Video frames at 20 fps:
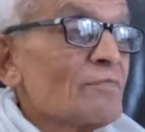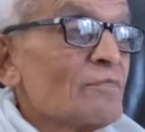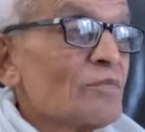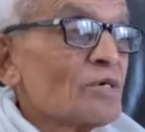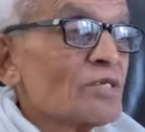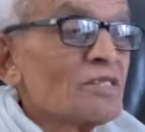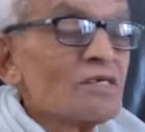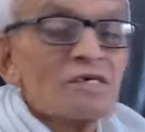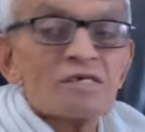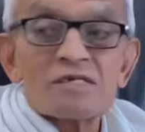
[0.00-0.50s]

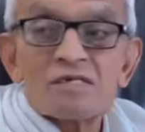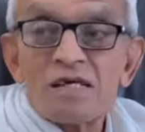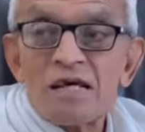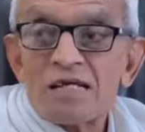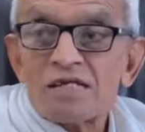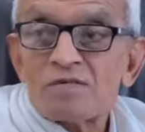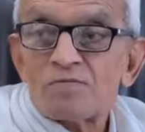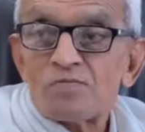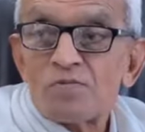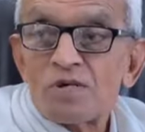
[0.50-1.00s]
Mother's
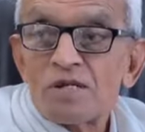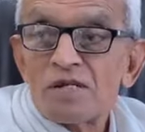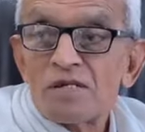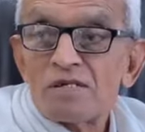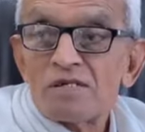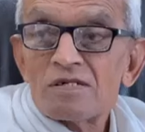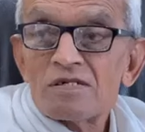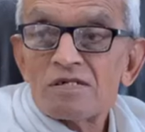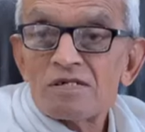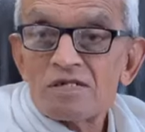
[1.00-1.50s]

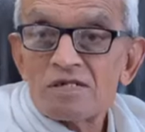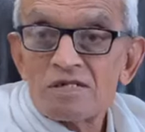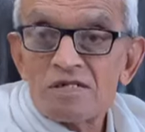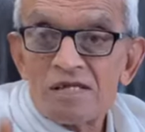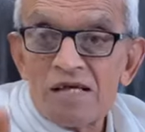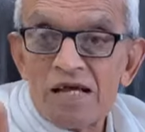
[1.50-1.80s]
experience is